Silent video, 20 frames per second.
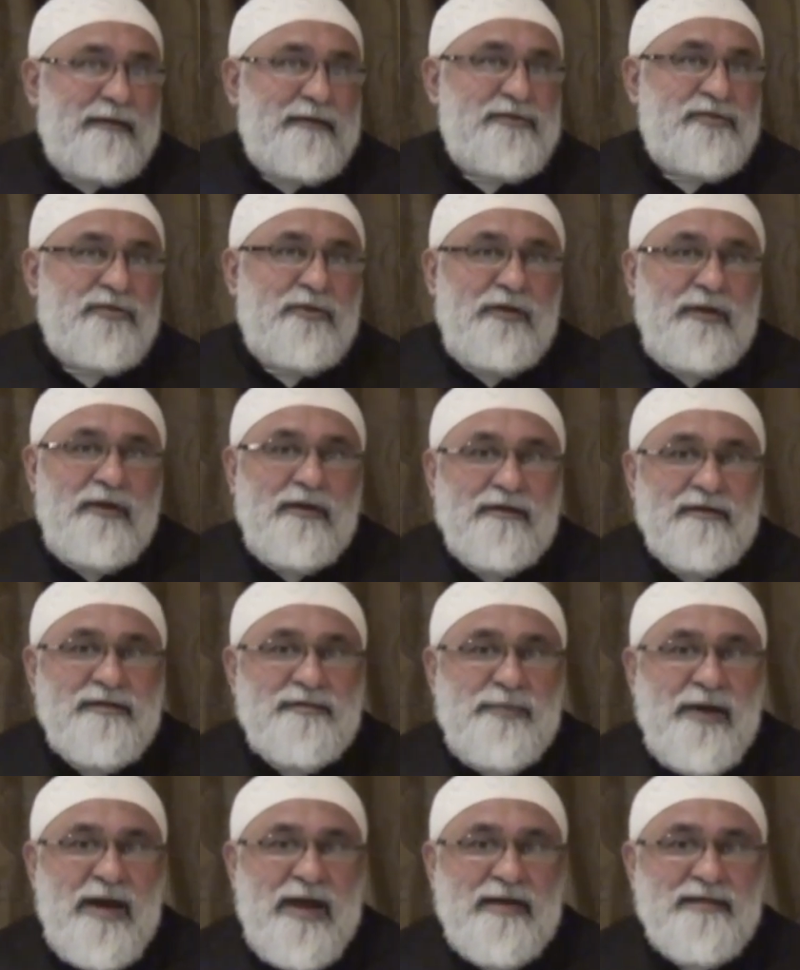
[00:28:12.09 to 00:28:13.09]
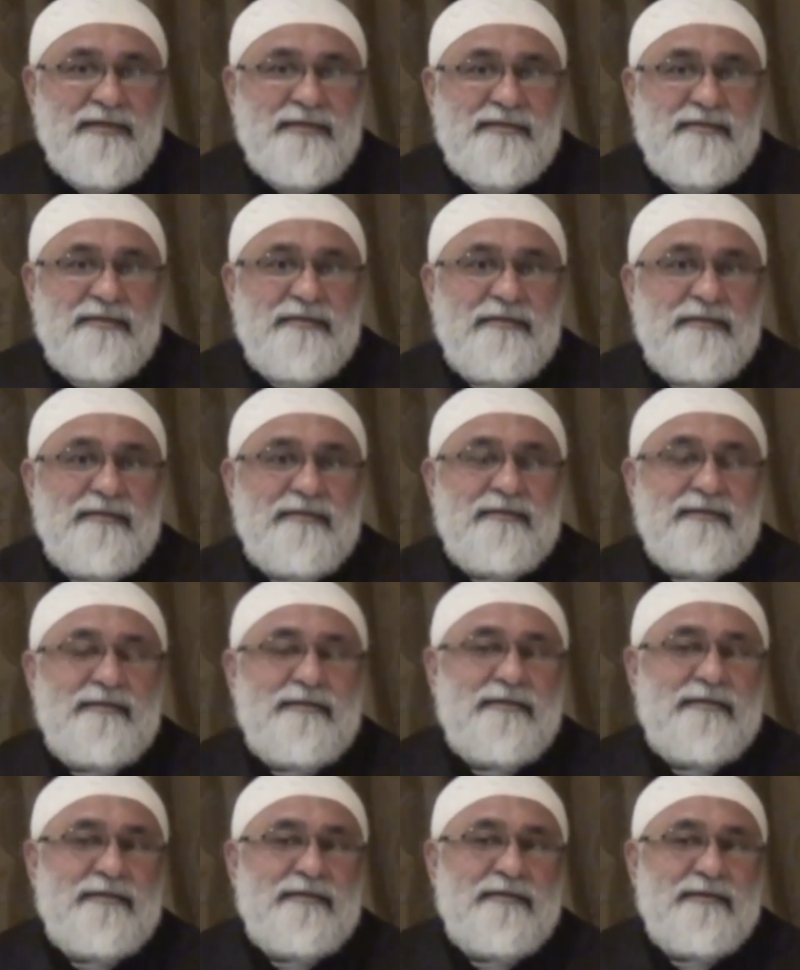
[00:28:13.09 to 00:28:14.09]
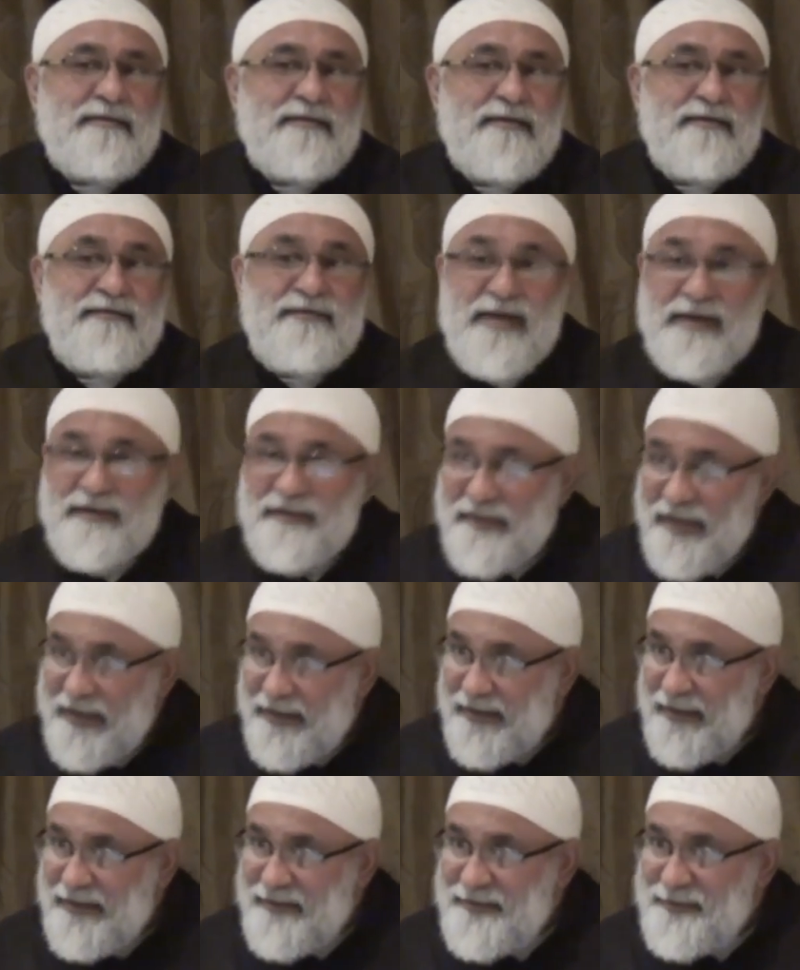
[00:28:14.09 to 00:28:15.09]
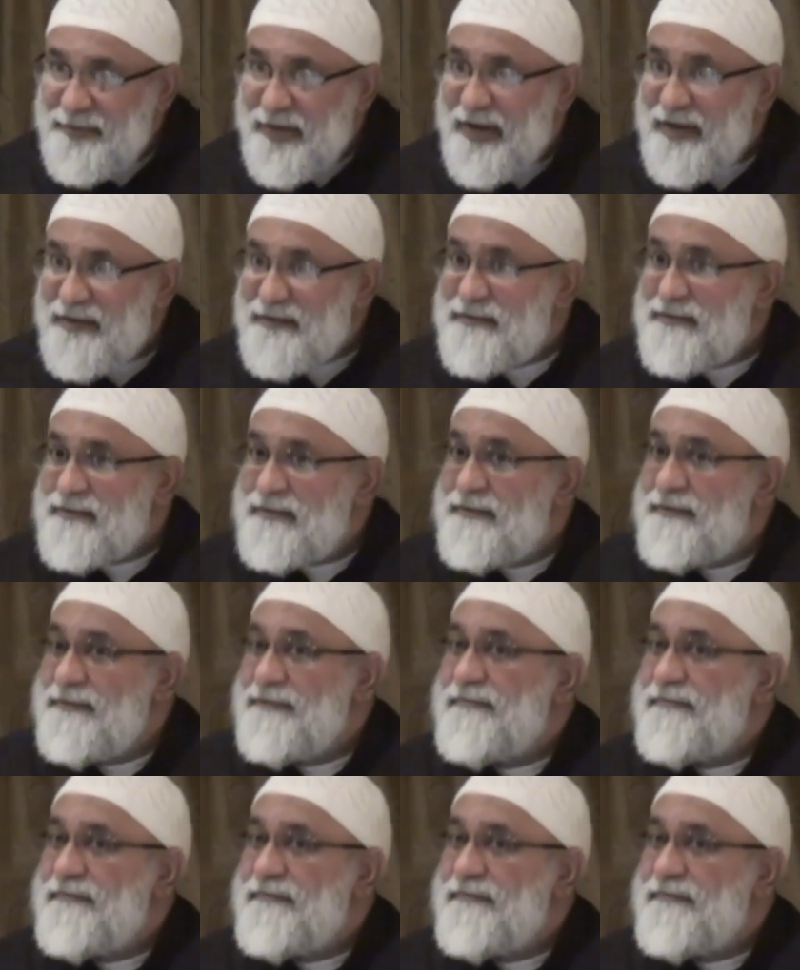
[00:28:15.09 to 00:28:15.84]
So years passed, in fact decades passed,